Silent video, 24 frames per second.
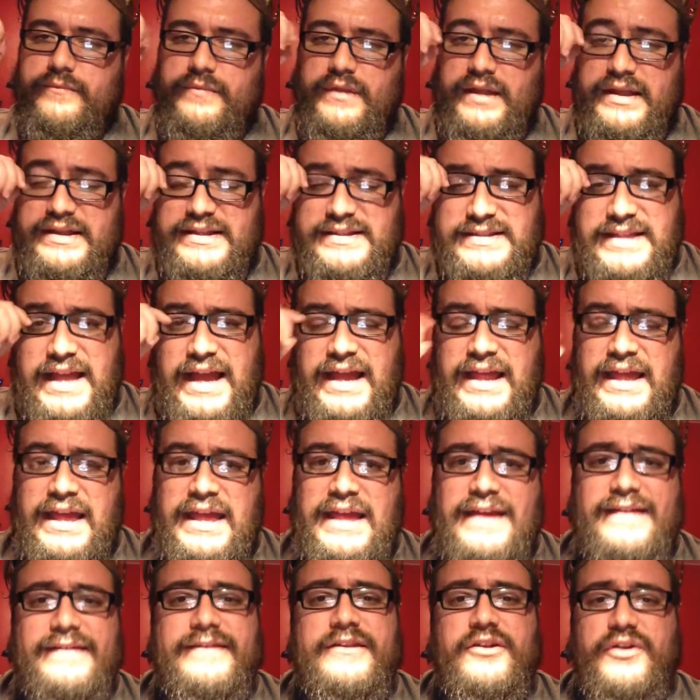is that
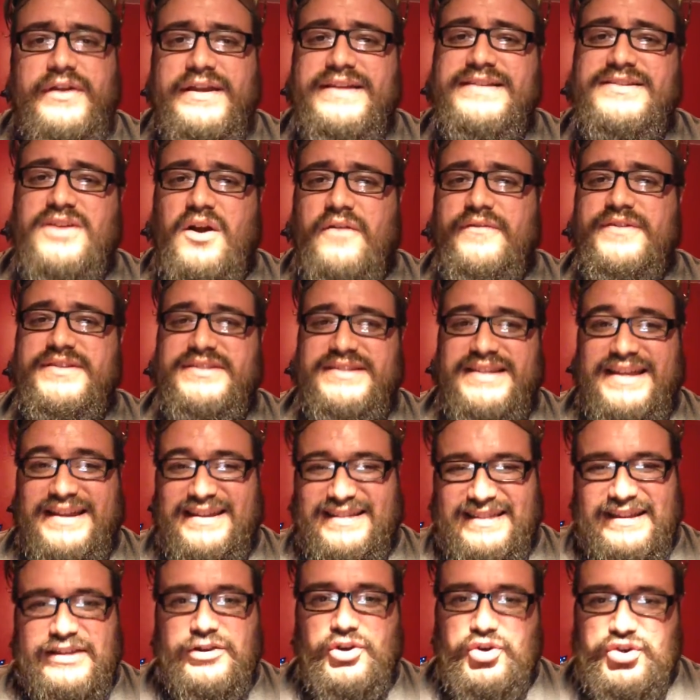there is obviously a
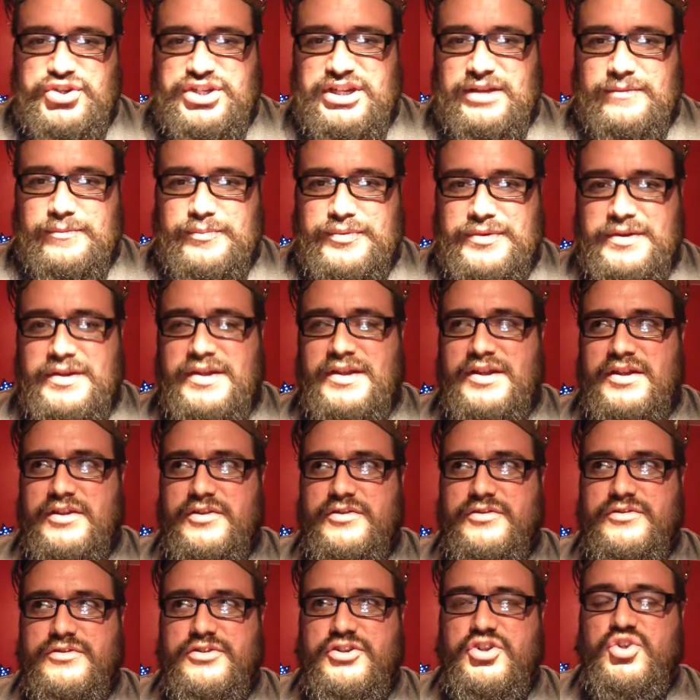leadership
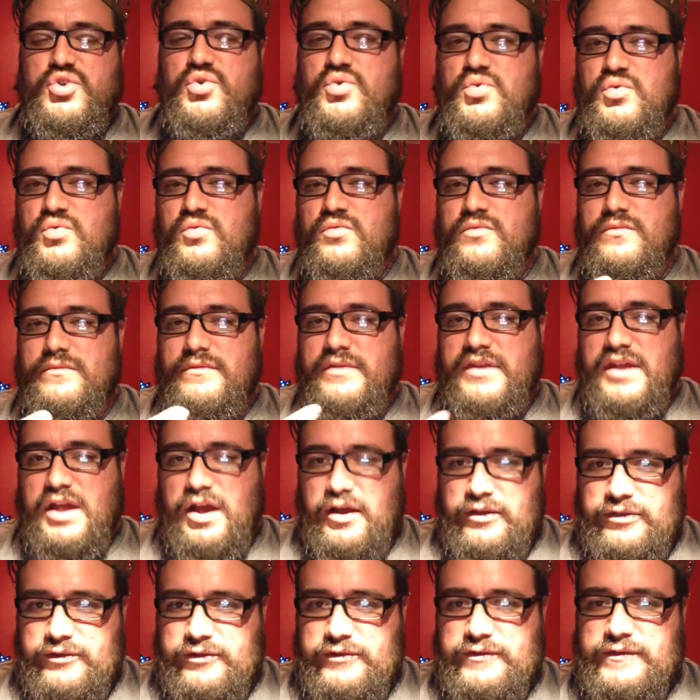to the
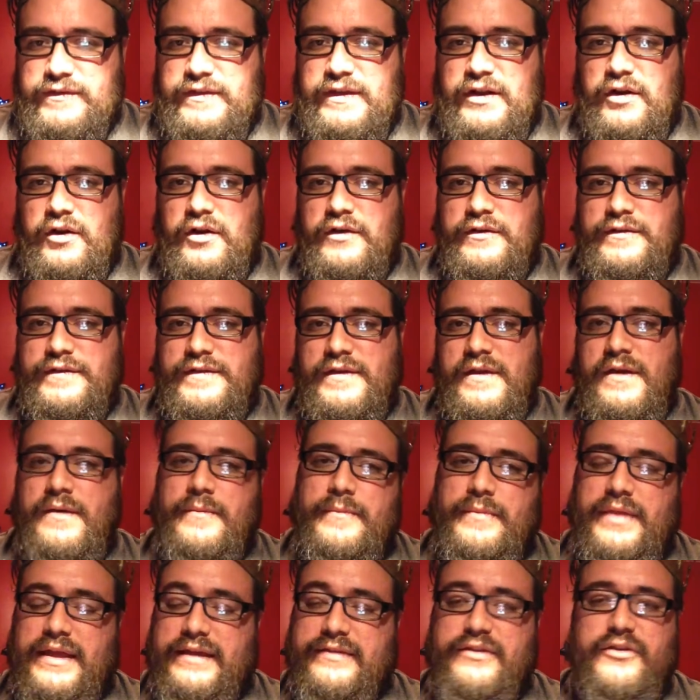others. There are
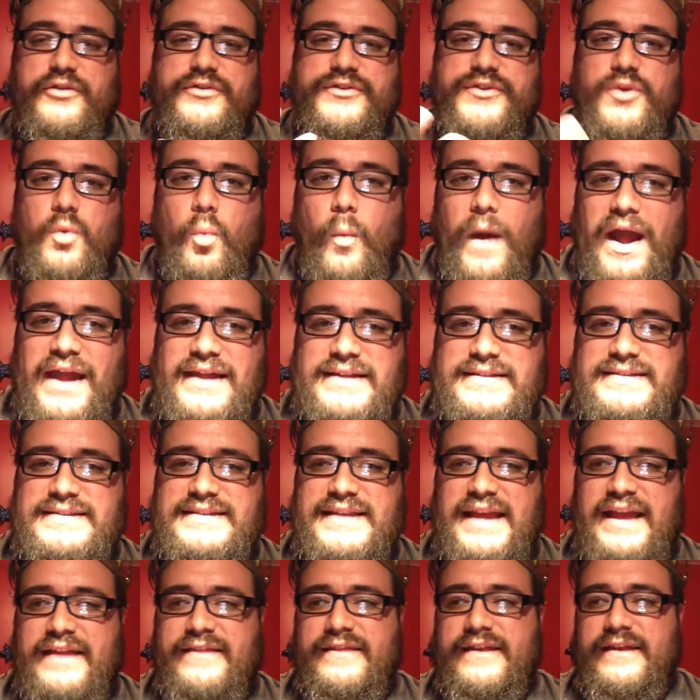some, like, there's the Whites,
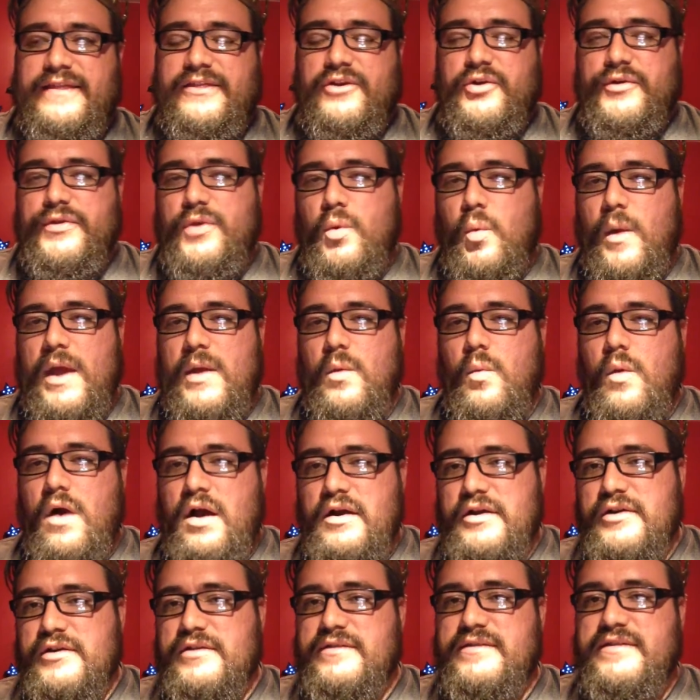and then there are the White
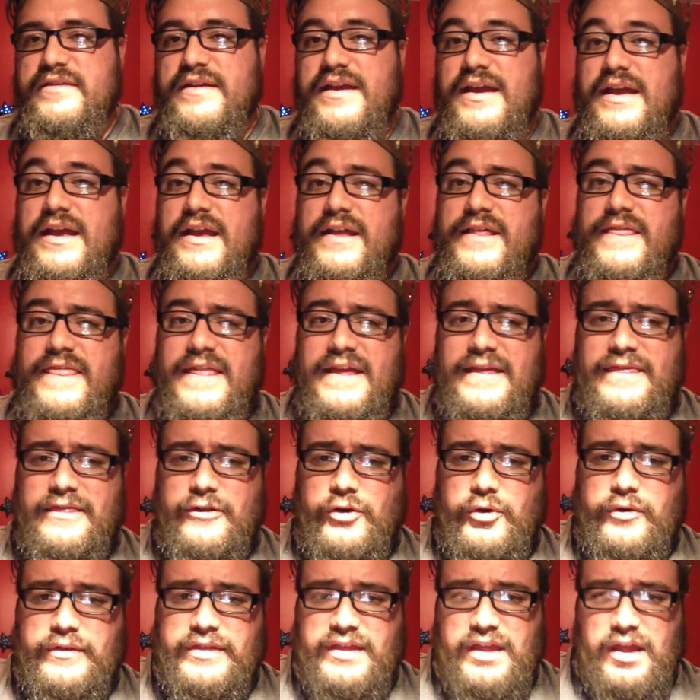Walkers. Then
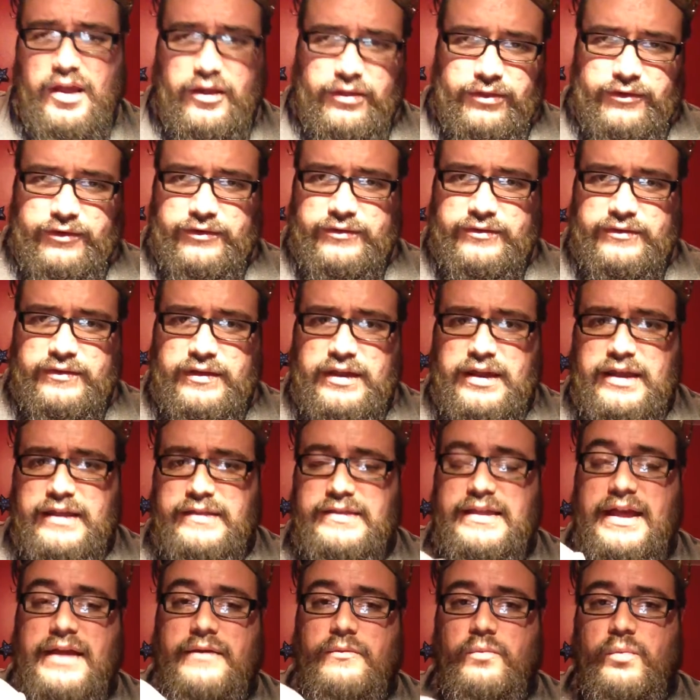there are the others
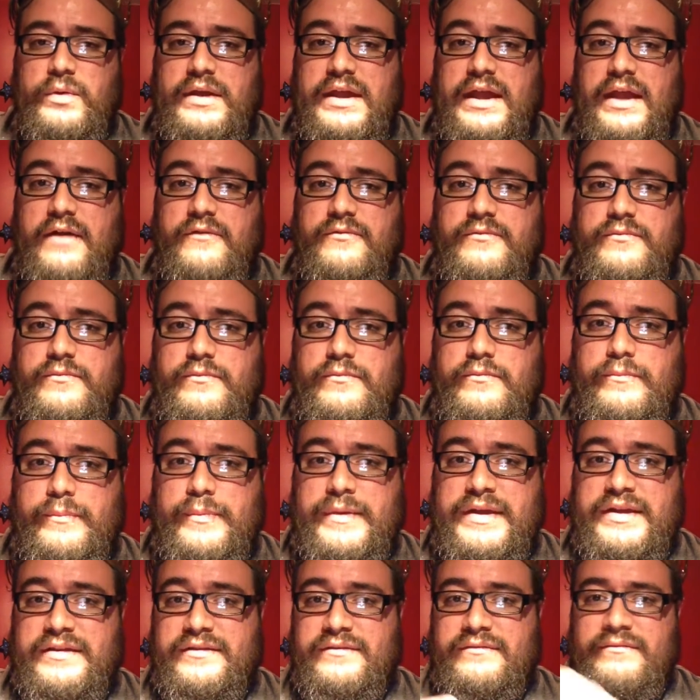that we have
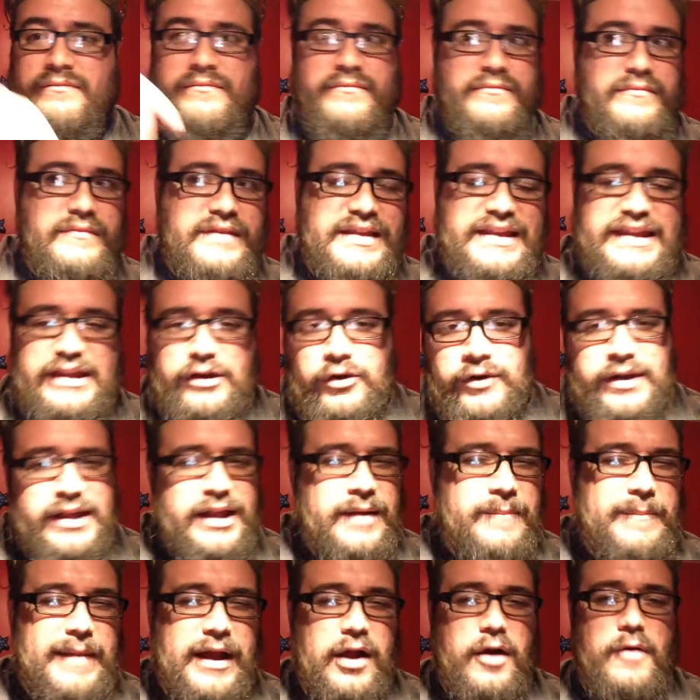been hearing
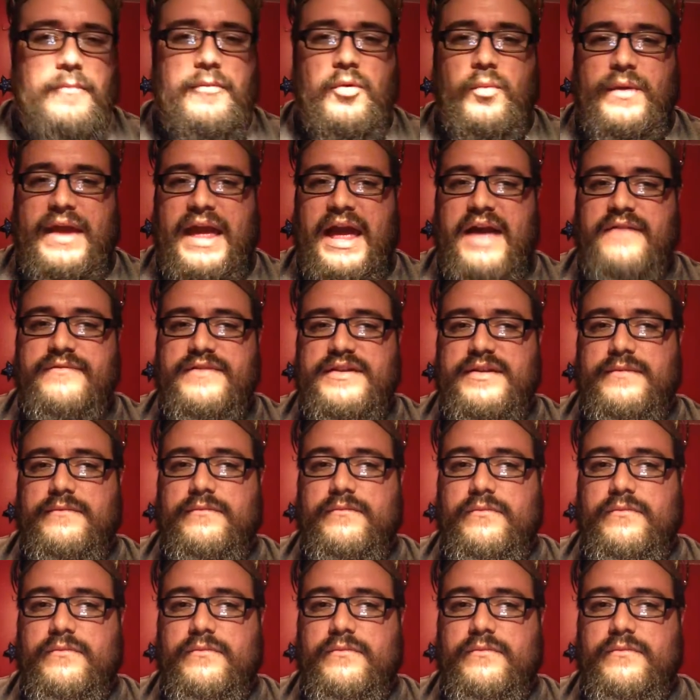about, but we haven't